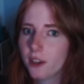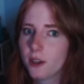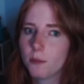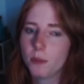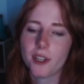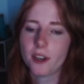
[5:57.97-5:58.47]

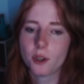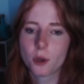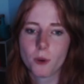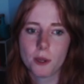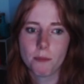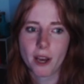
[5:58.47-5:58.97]
But yeah, you can
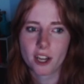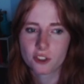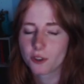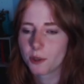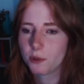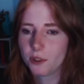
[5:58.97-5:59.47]
write bash
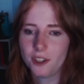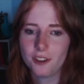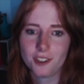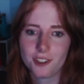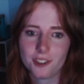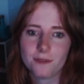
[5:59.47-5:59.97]
scripts in here.